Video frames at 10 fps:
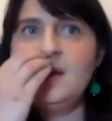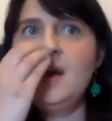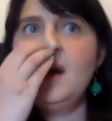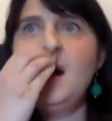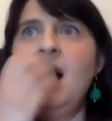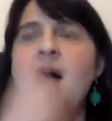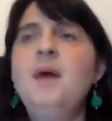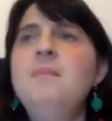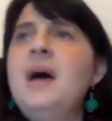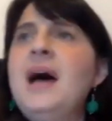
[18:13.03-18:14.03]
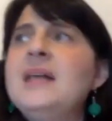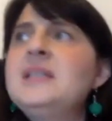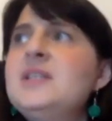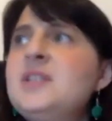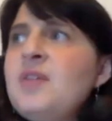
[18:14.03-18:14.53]
And
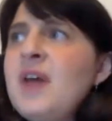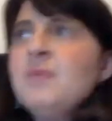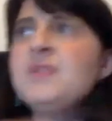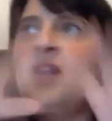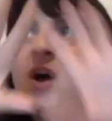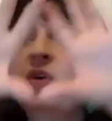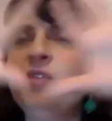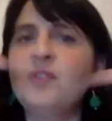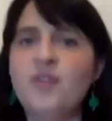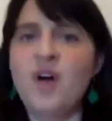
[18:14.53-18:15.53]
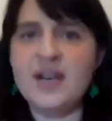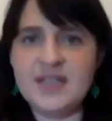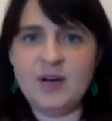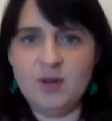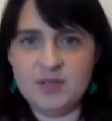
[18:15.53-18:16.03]
so that was the overriding
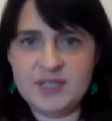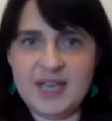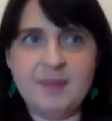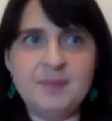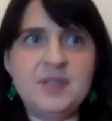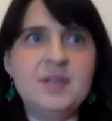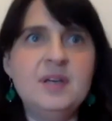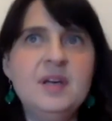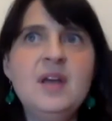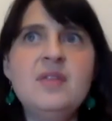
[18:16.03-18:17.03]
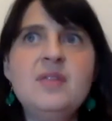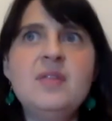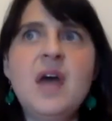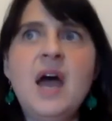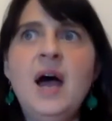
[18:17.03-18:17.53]
concept.
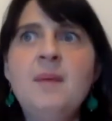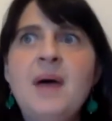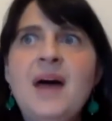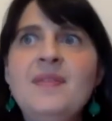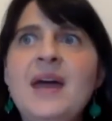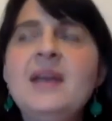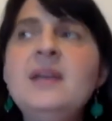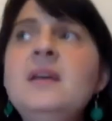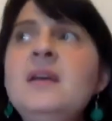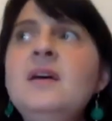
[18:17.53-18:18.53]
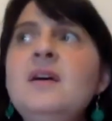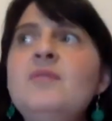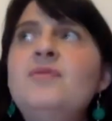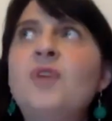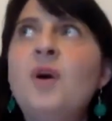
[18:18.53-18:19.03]
And then
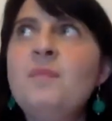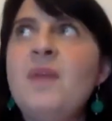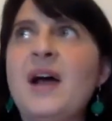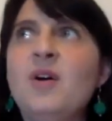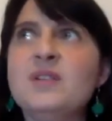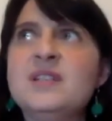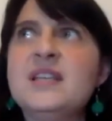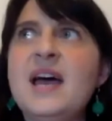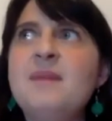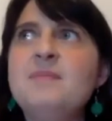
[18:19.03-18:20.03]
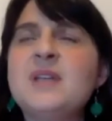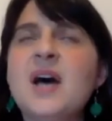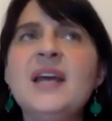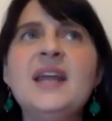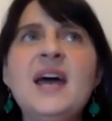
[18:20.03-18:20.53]
from that concept,
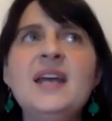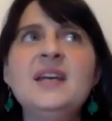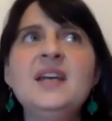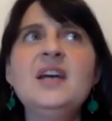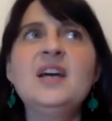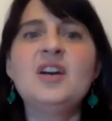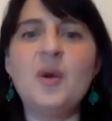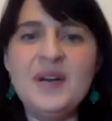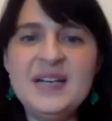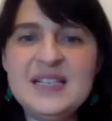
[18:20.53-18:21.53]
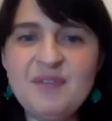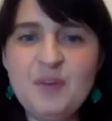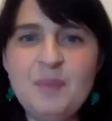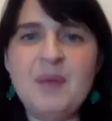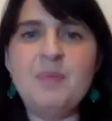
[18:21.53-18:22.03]
I then go and interview
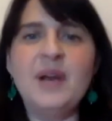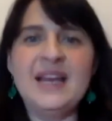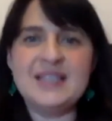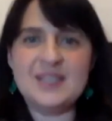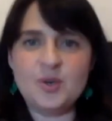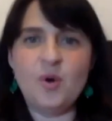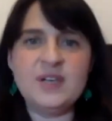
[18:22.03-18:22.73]
people and hear stories.